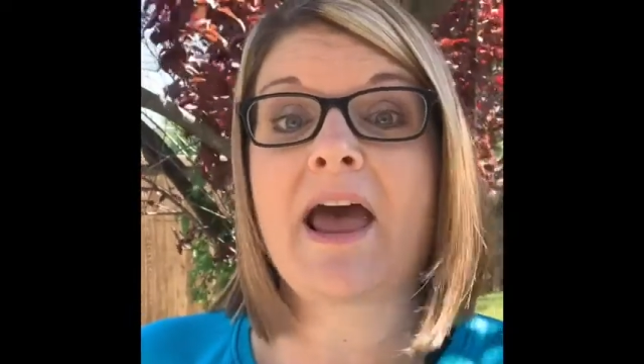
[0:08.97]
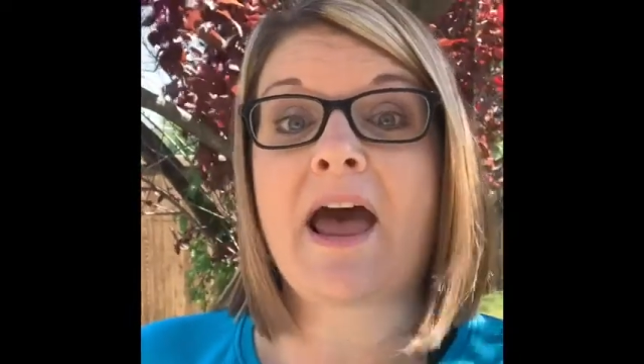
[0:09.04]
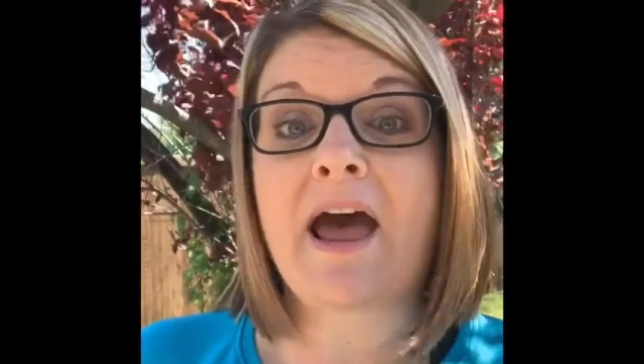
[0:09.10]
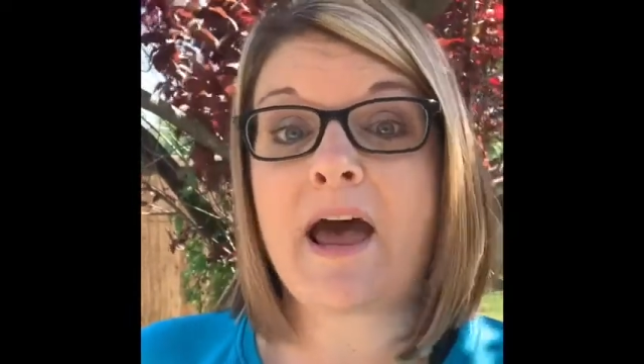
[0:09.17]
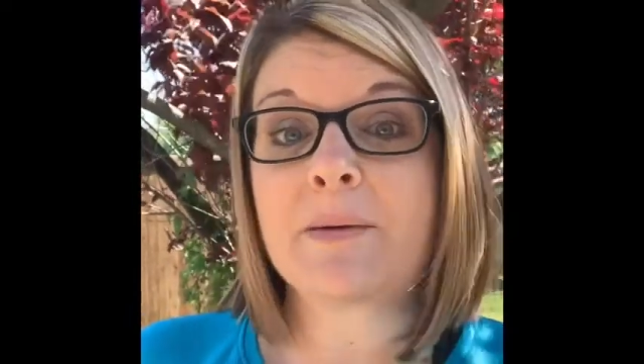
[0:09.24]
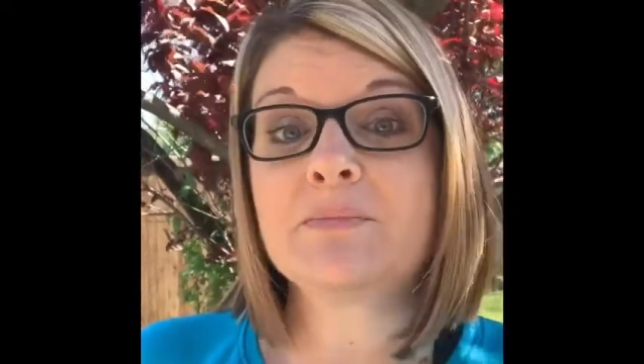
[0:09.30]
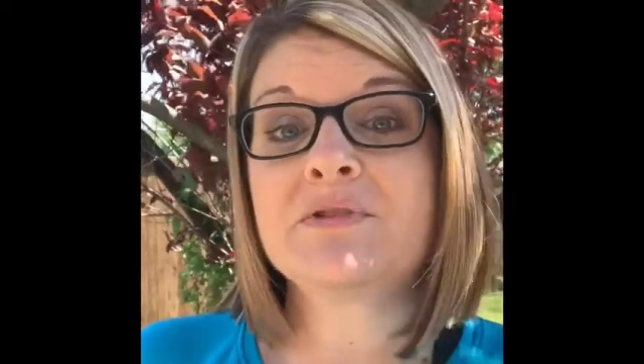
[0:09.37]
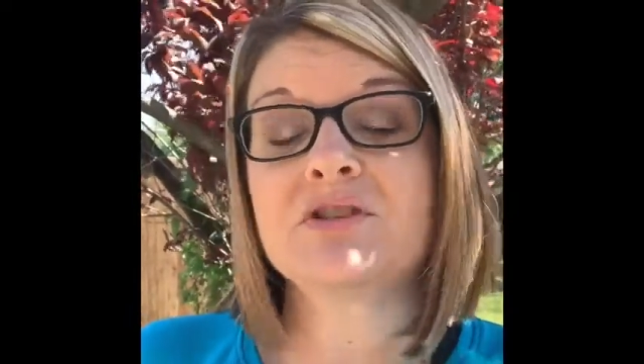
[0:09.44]

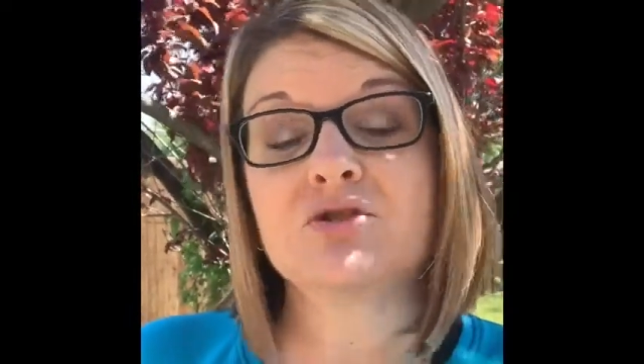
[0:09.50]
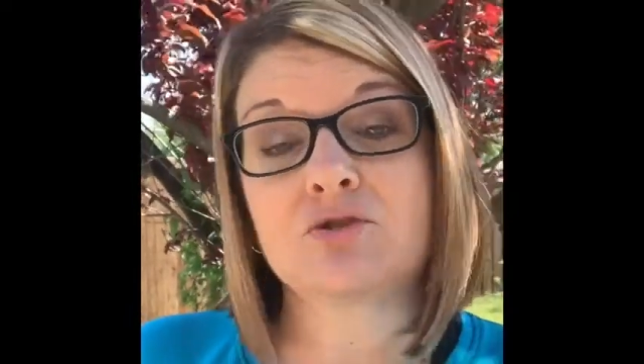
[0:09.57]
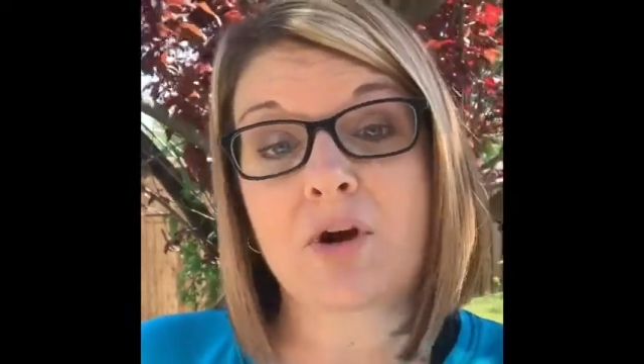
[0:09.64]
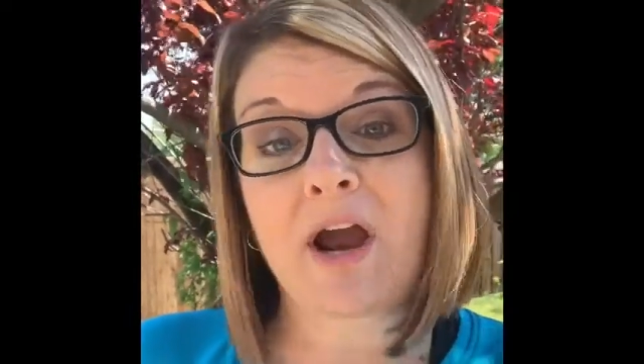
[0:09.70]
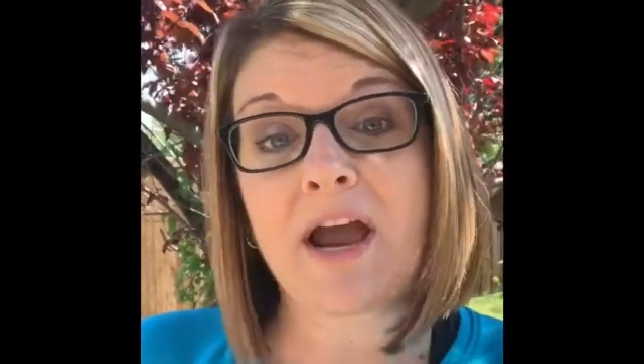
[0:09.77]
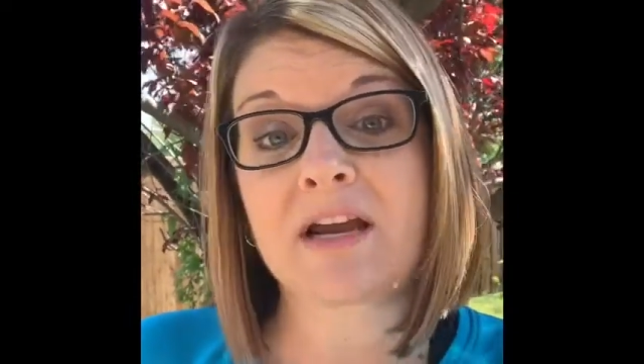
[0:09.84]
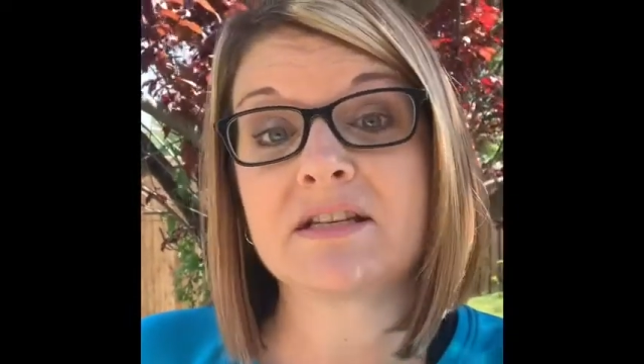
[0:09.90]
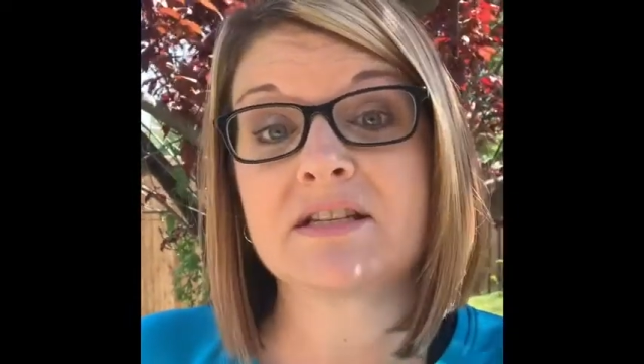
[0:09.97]

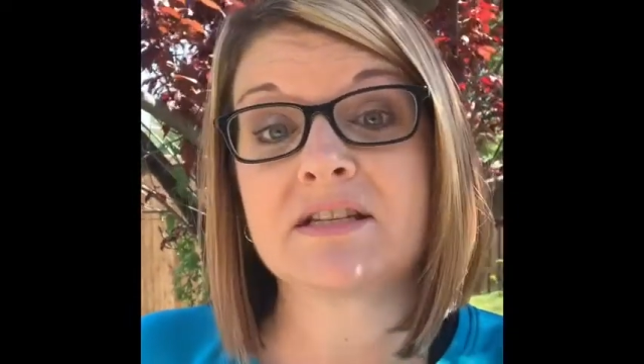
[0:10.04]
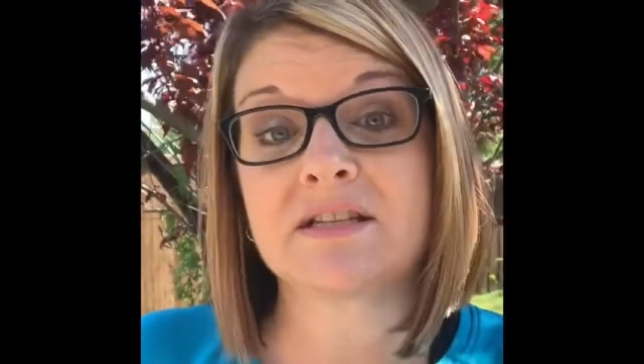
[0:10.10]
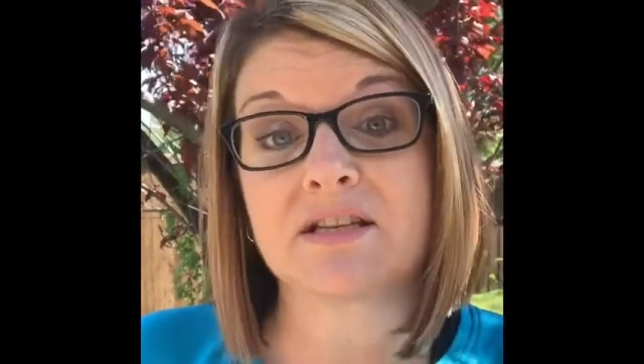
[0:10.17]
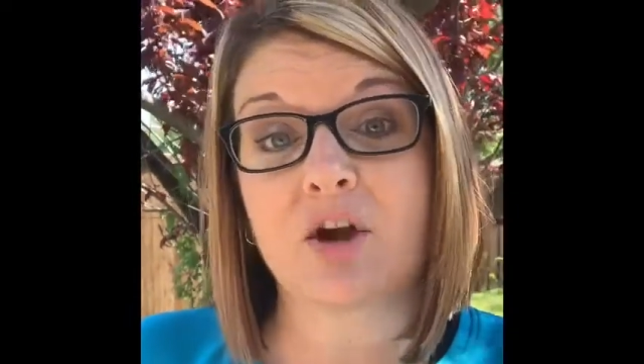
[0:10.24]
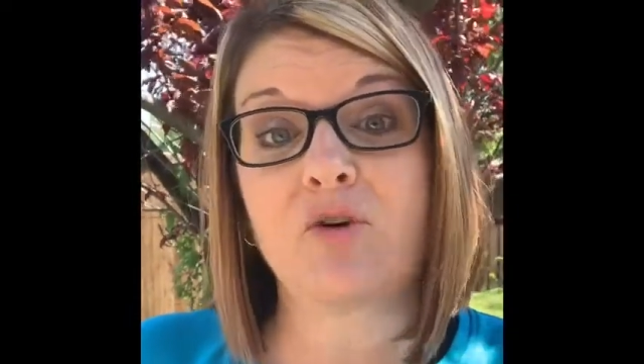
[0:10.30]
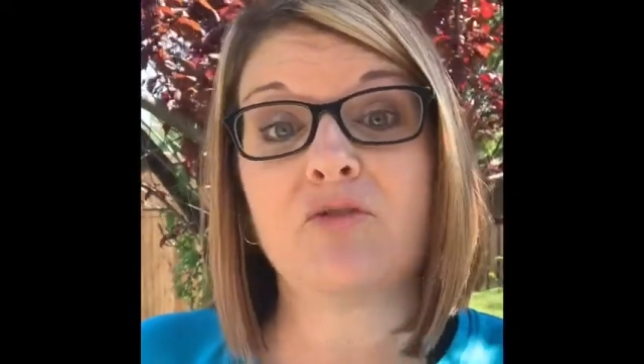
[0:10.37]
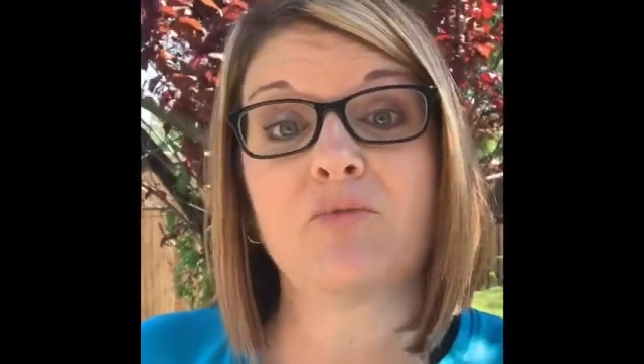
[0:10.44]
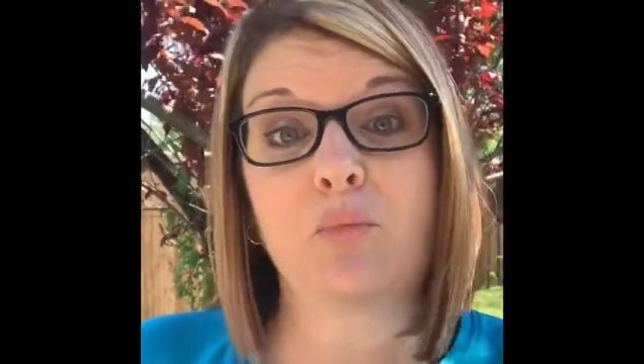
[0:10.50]
abstract
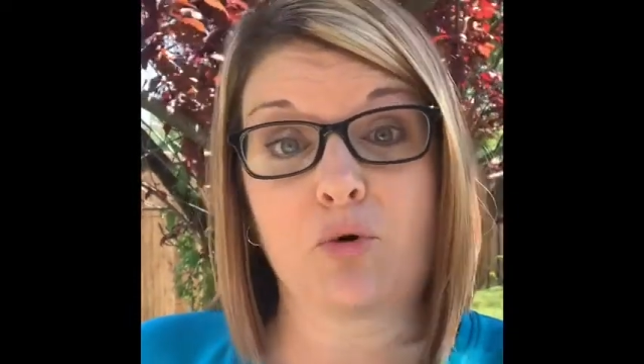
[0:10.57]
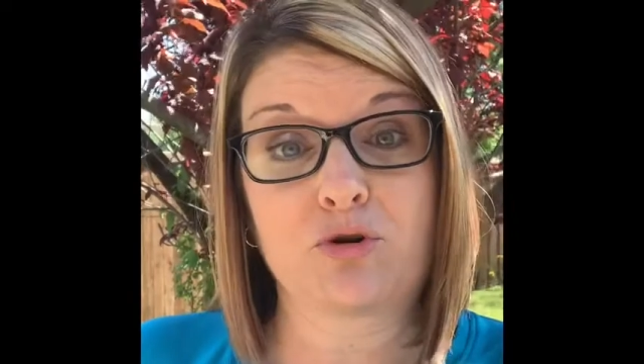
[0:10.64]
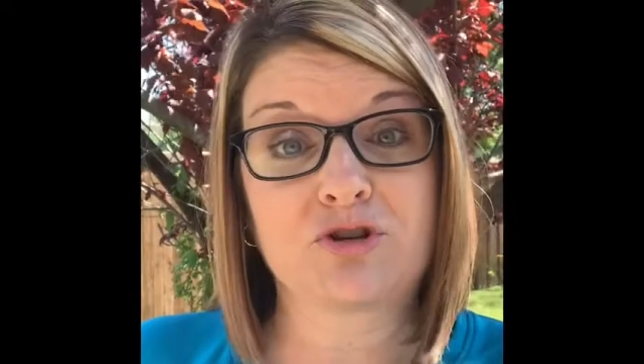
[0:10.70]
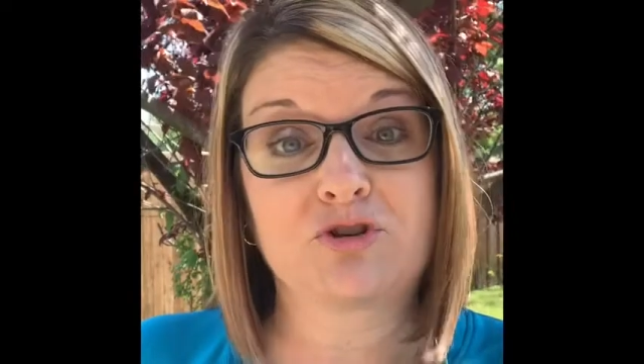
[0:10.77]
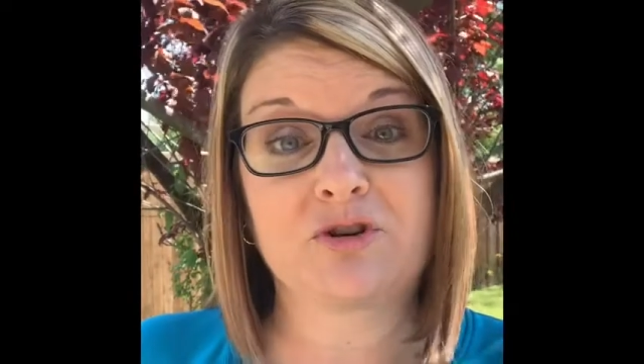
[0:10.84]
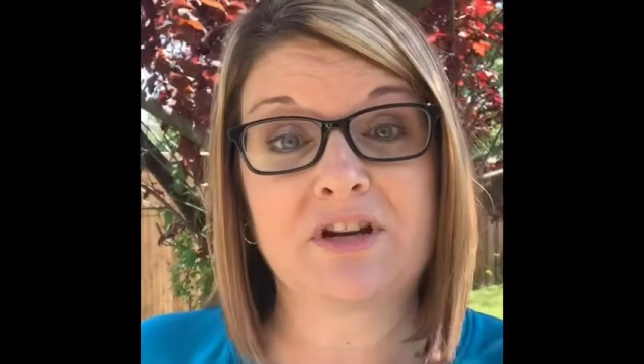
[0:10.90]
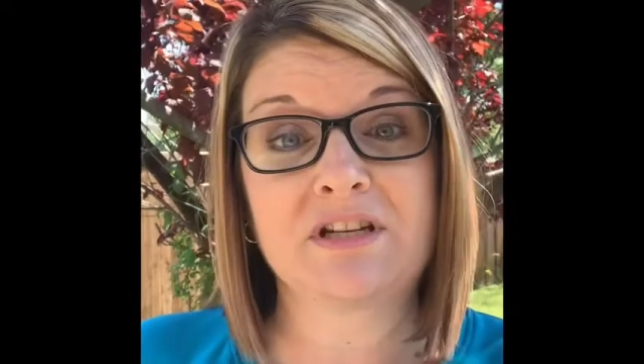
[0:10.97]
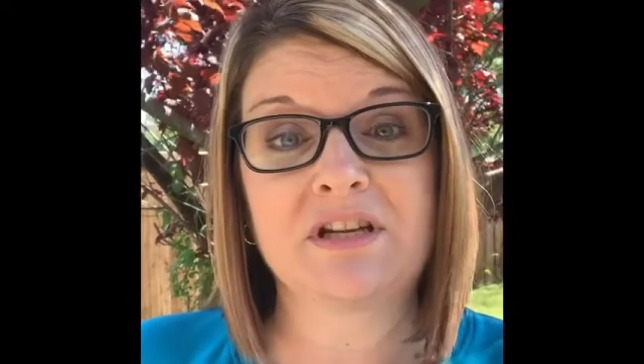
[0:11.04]

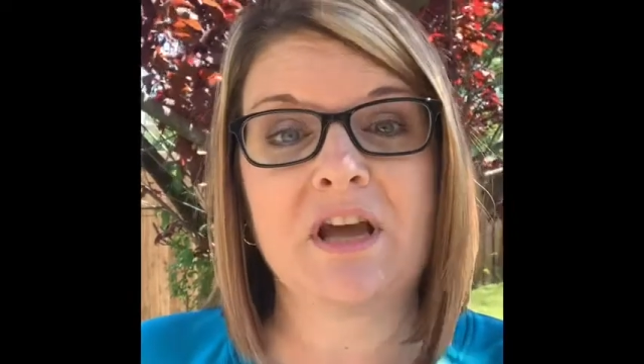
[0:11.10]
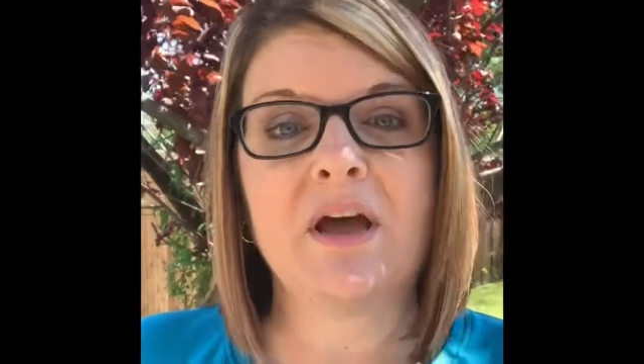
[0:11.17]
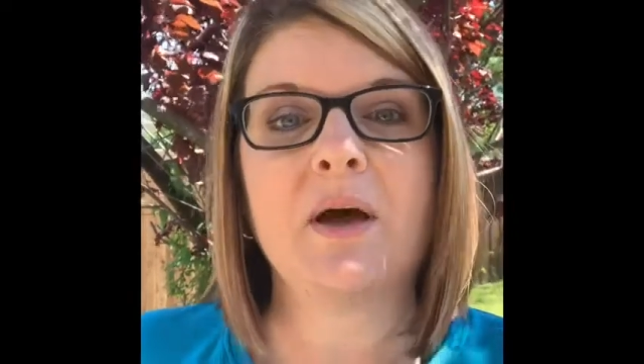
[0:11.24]
self-portrait